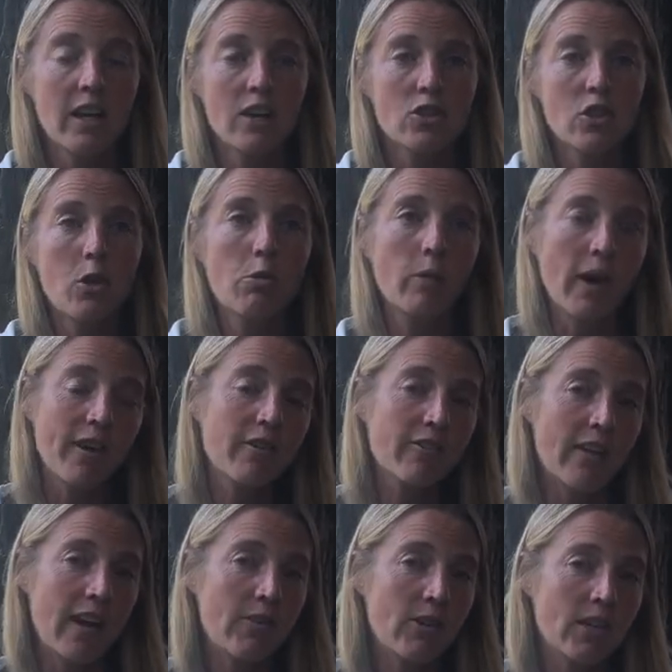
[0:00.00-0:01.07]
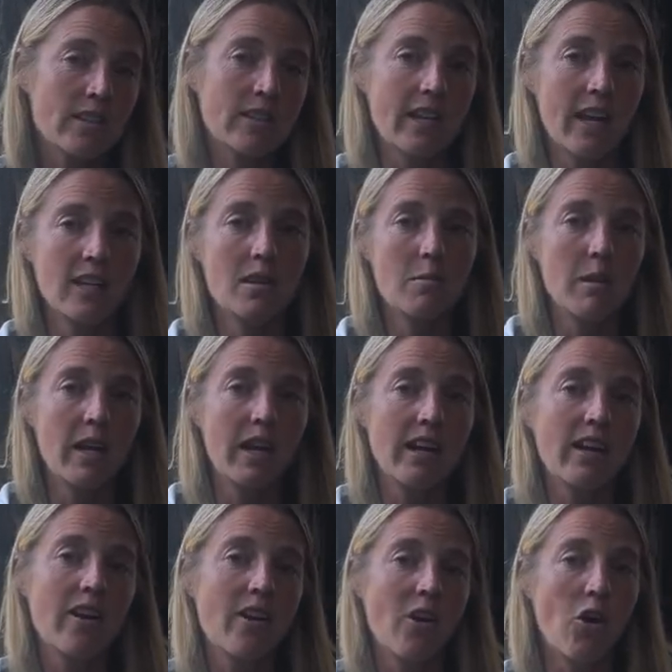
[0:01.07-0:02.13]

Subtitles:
So runner favorites tend to be